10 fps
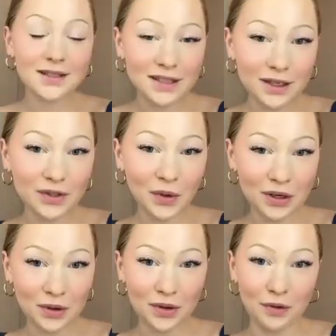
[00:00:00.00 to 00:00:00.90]
he's going
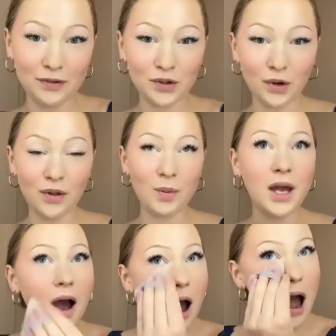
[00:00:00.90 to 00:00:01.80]
to a thrift store with me,
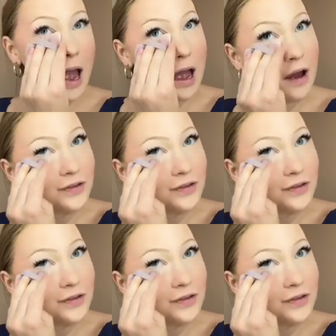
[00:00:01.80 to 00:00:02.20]
I have